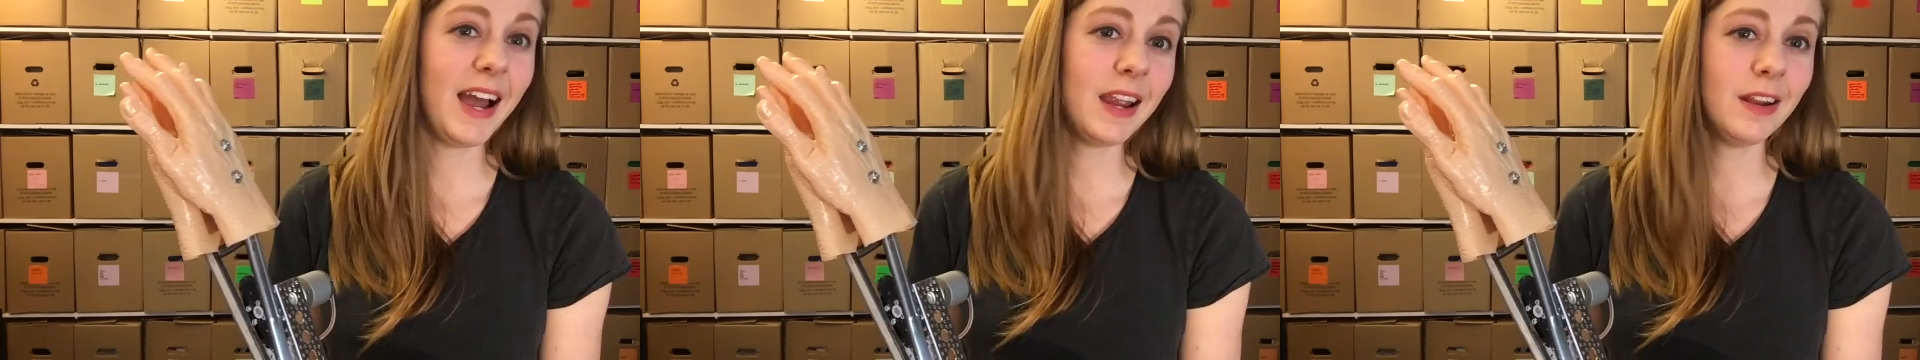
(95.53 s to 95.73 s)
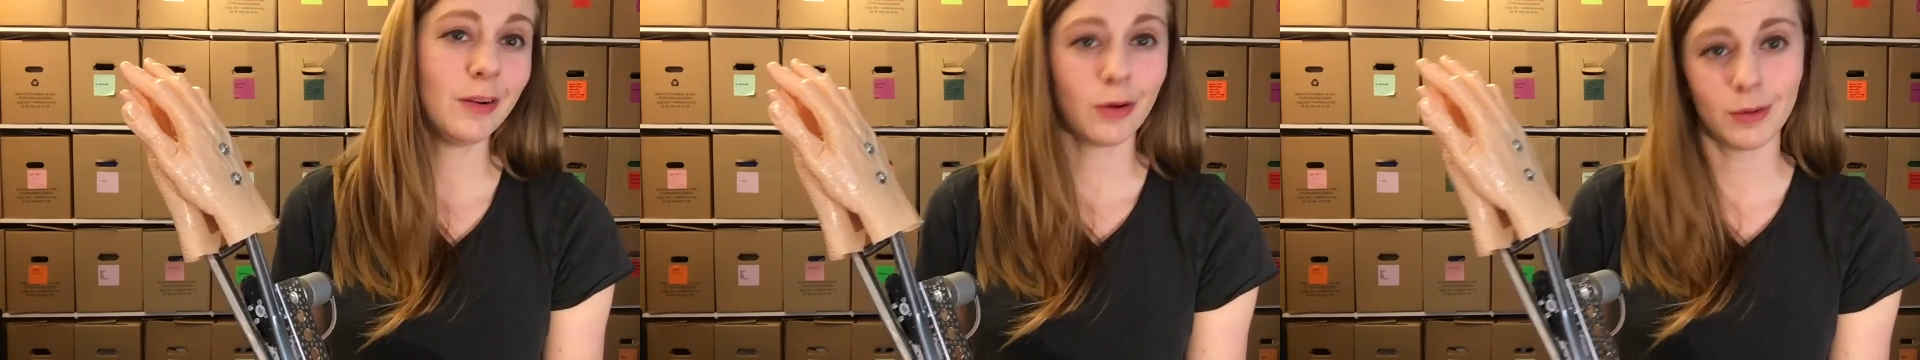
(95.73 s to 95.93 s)

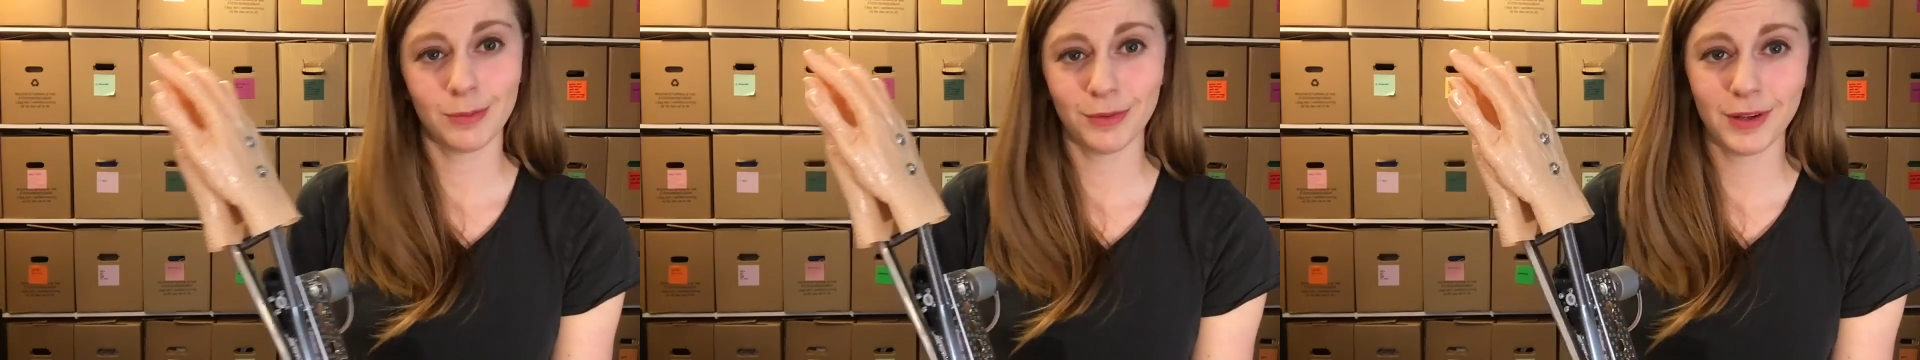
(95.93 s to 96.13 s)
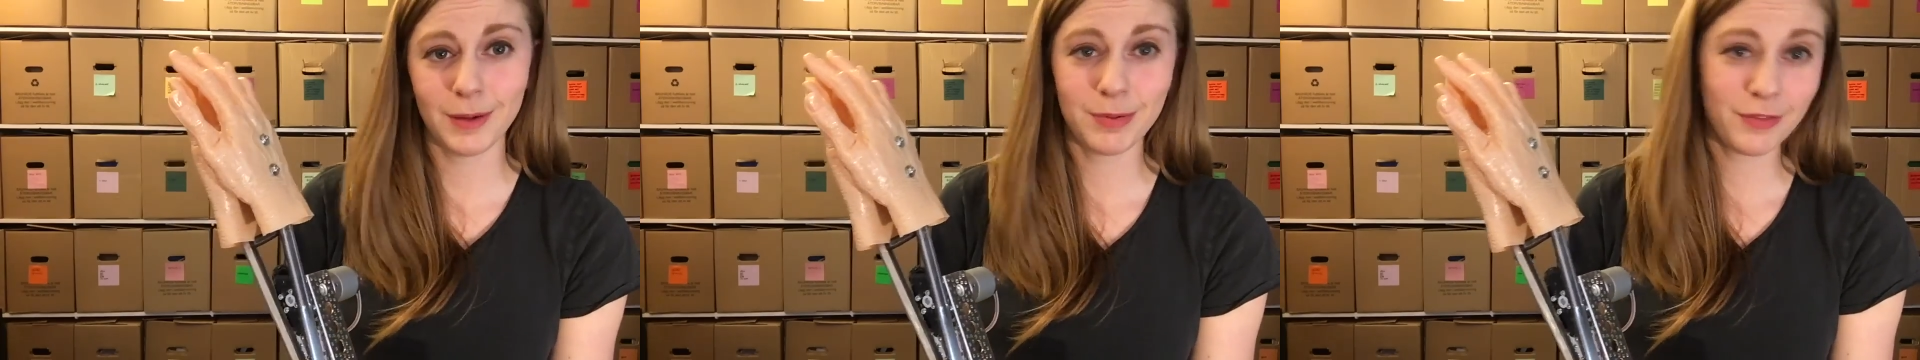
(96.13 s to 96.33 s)
I
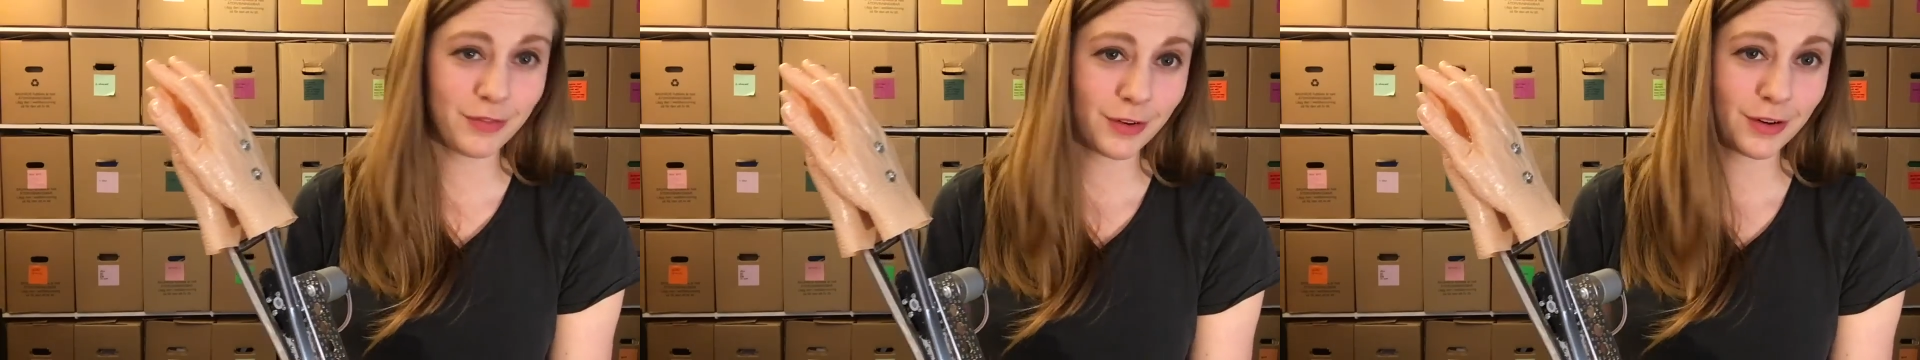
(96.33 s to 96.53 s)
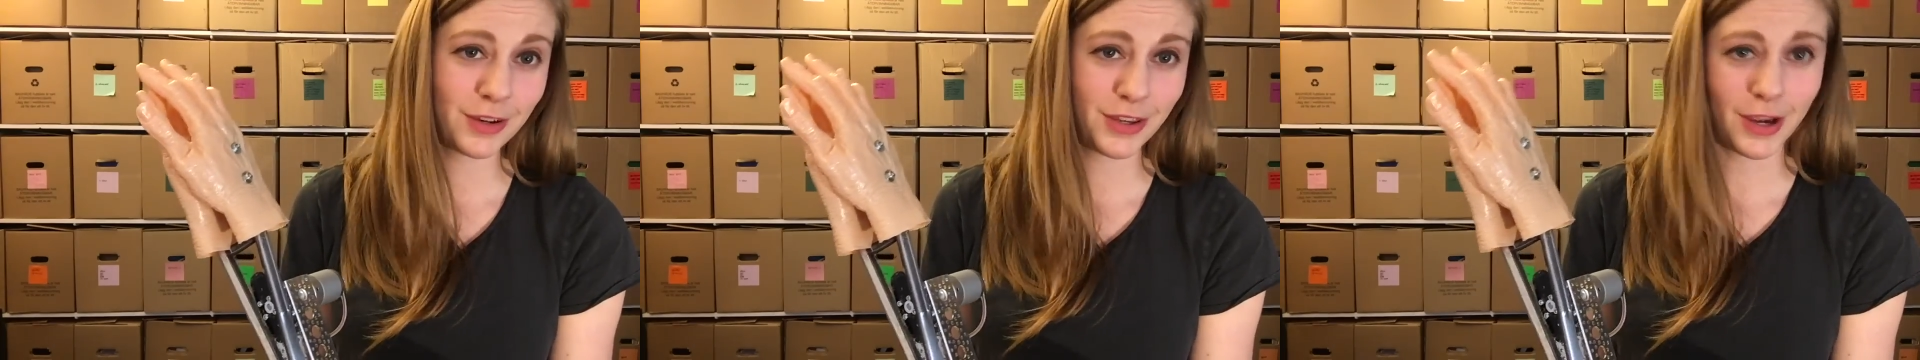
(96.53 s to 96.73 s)
normally
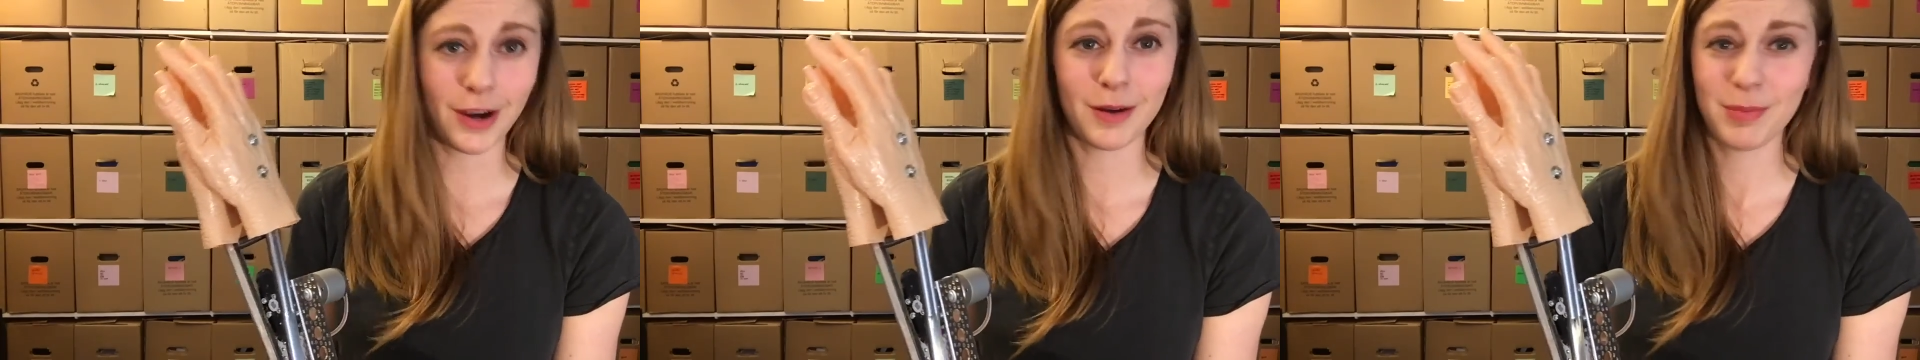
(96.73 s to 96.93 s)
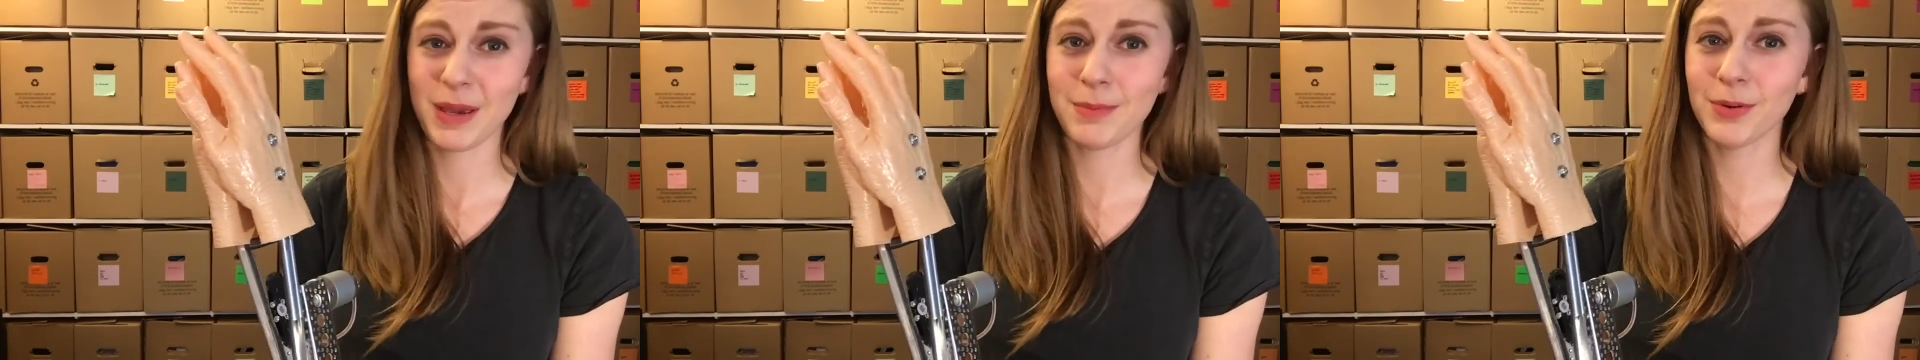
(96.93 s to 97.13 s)
prefer
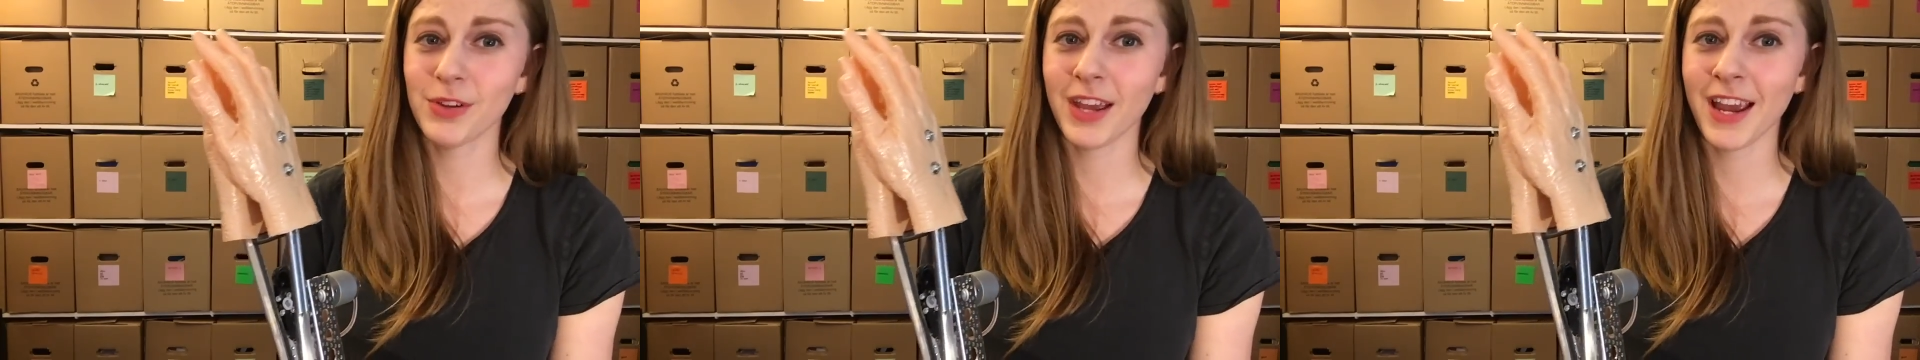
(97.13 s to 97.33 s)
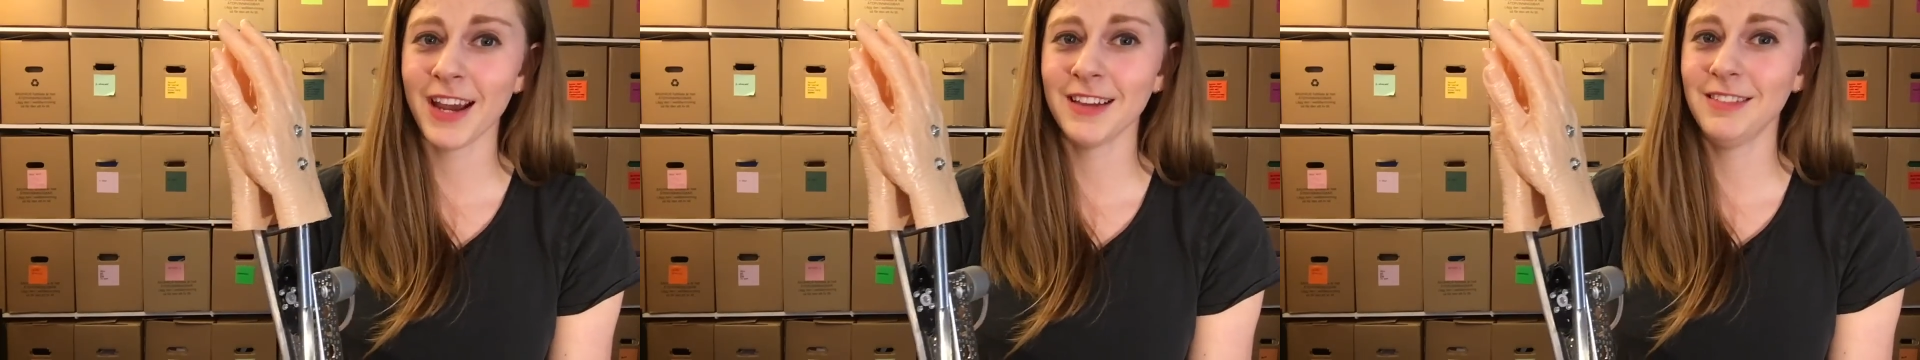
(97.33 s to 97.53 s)
young people
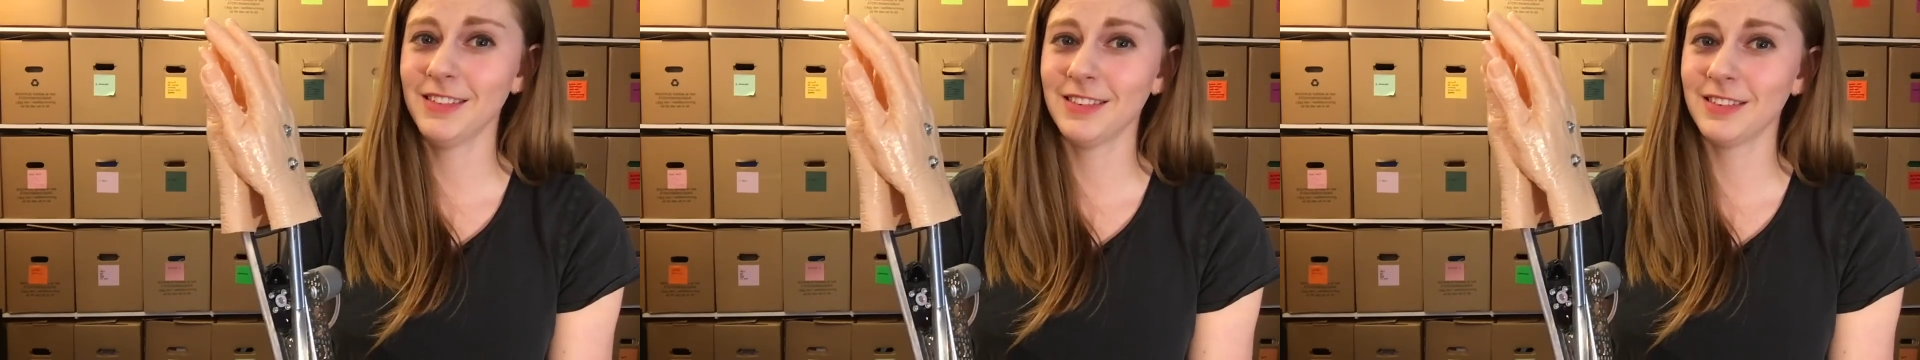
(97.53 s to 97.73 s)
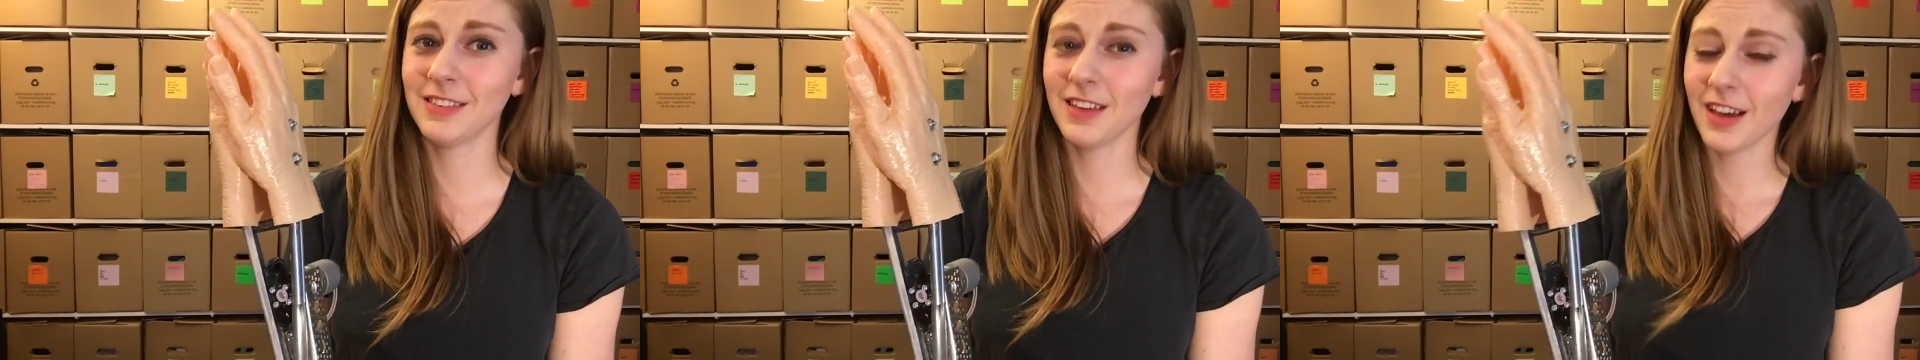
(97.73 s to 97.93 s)
hands.